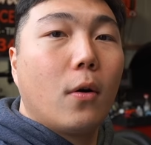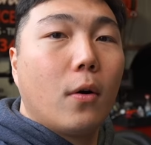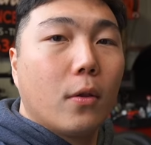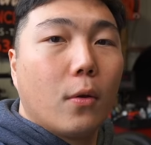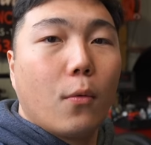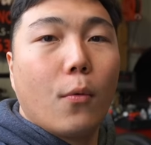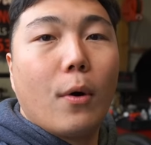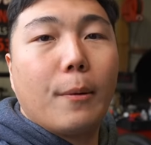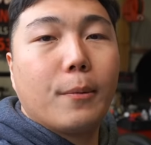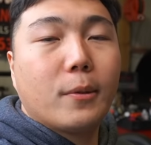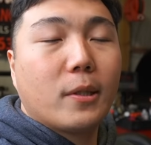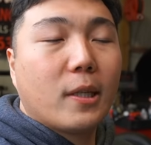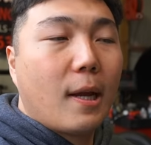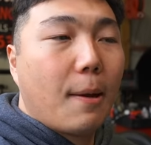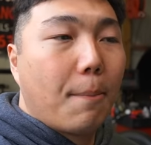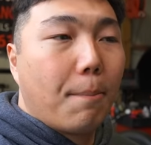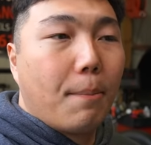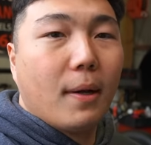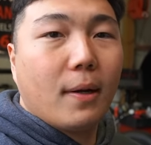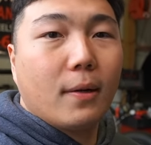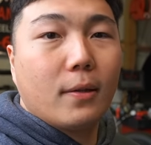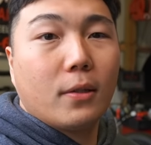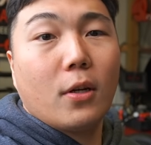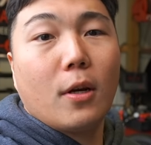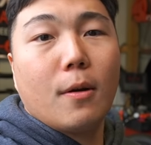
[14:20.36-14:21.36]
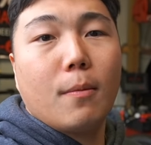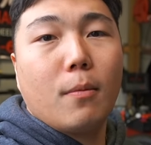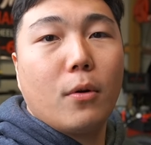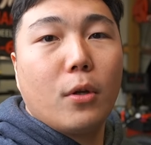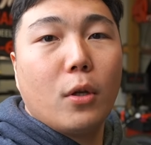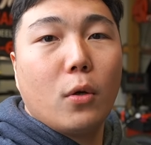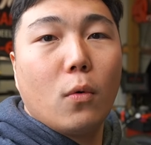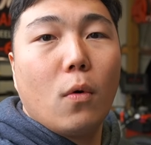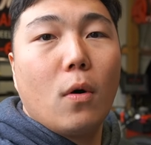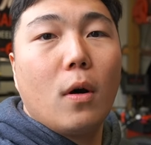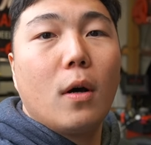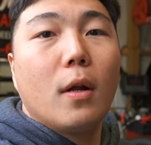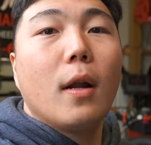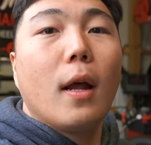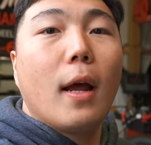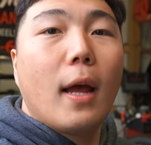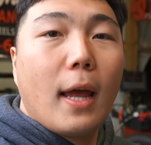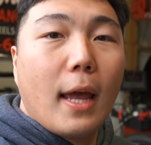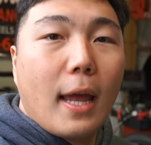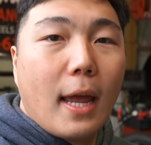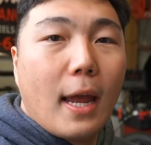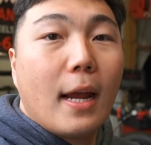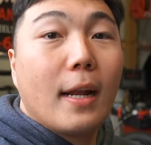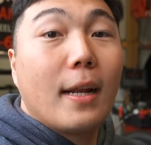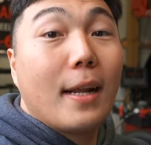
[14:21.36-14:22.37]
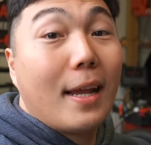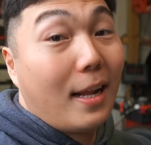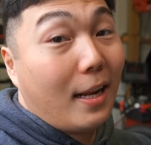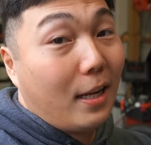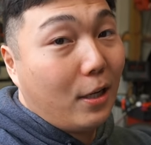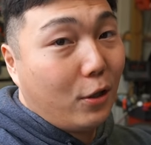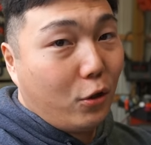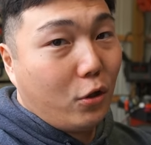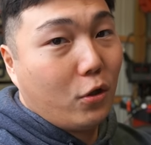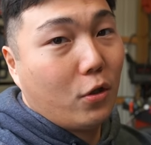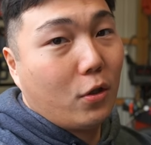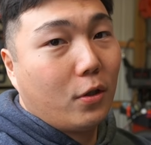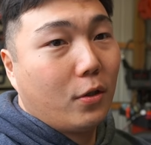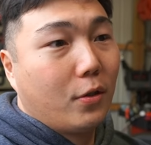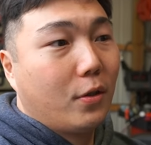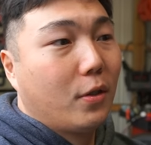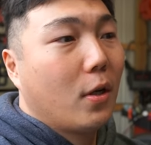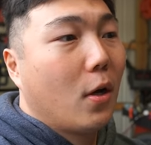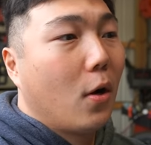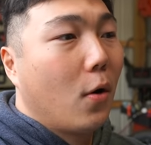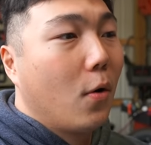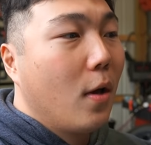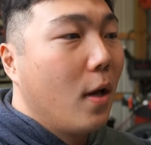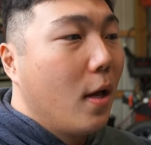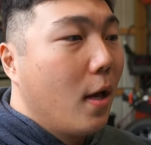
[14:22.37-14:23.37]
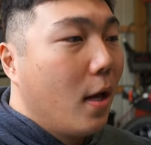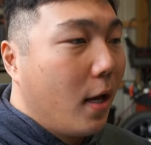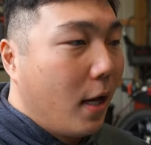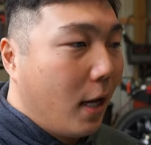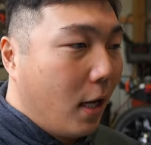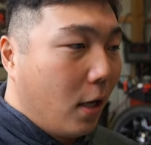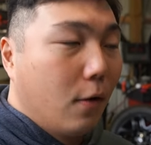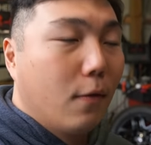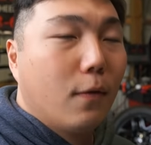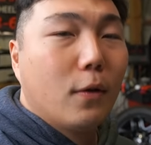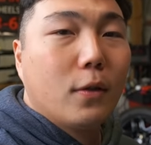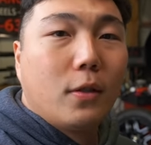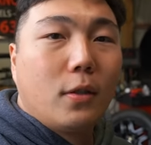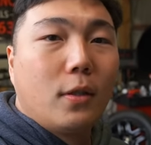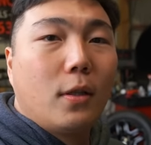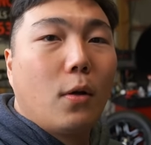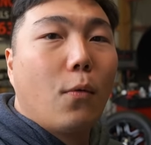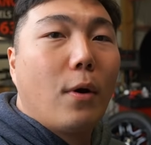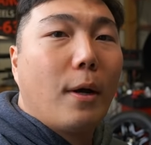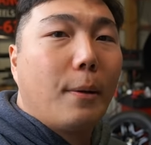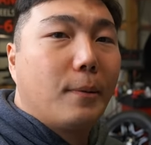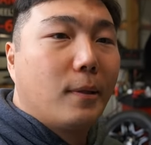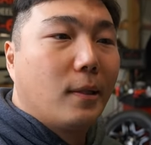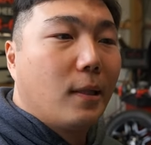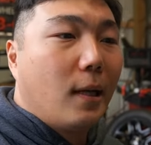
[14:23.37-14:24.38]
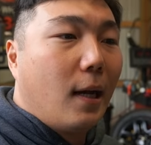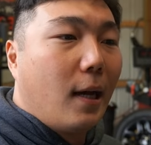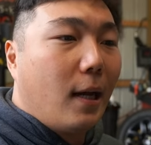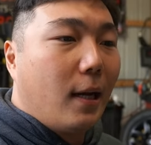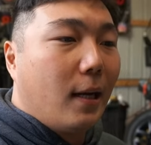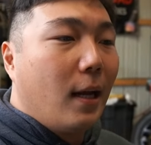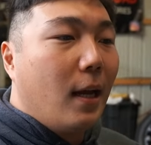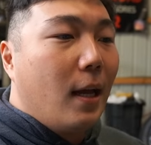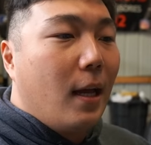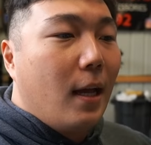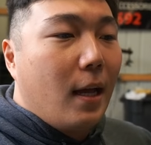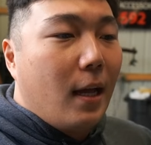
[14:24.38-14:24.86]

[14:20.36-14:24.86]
on the website, pick a turbo you want, and it is yours. So head over to the website.